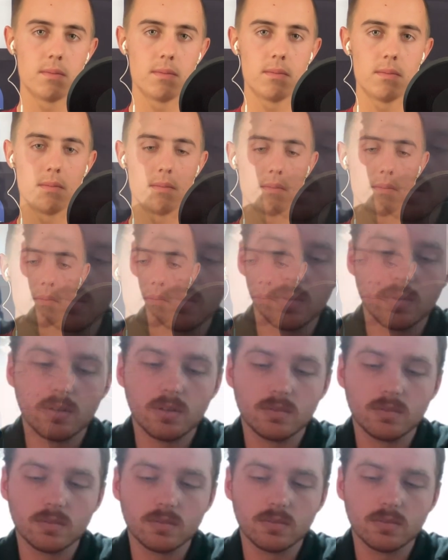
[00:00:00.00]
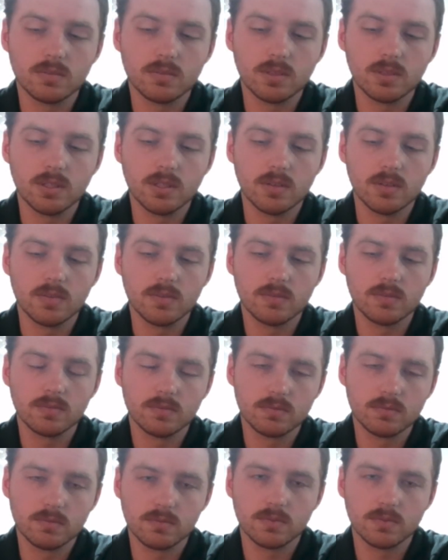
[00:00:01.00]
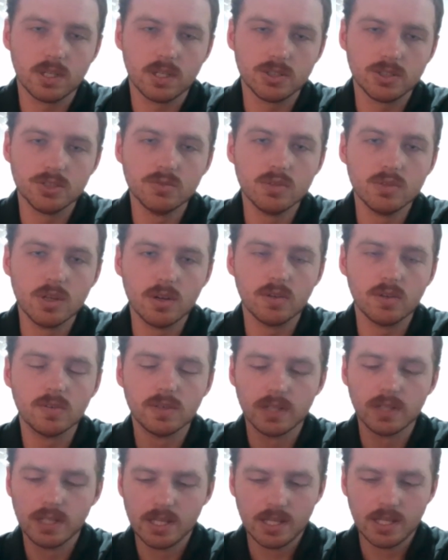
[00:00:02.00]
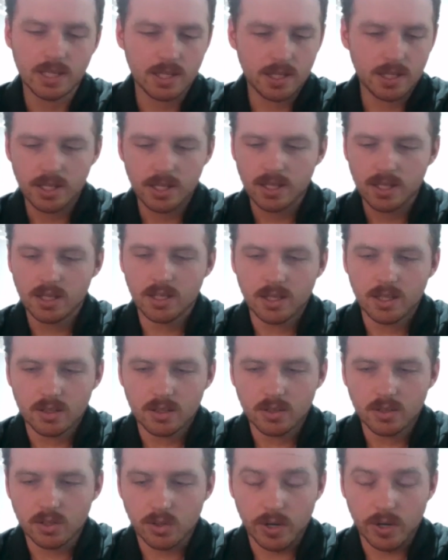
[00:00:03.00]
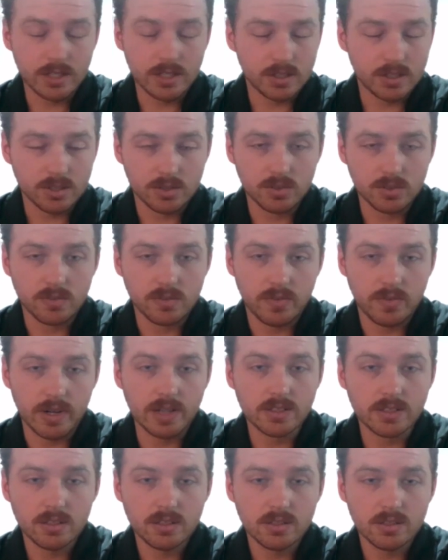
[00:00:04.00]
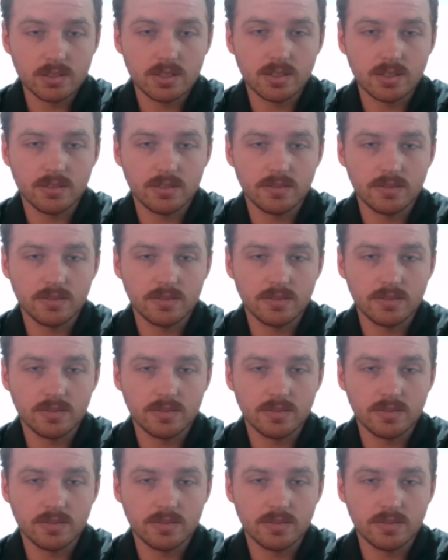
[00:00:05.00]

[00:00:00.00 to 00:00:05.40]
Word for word: Yeah, well, as you know, Christ is who defines us.